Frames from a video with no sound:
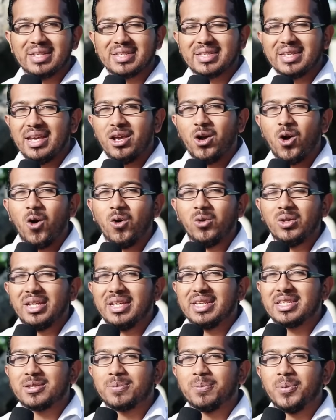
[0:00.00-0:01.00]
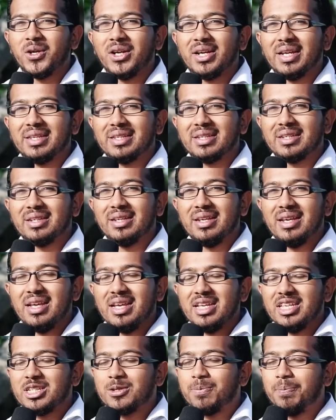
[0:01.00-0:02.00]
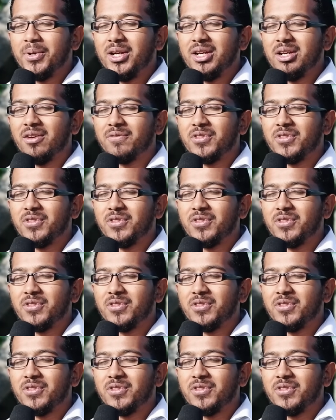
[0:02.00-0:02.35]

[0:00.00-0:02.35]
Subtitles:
Say, Holy Spirit, Spirit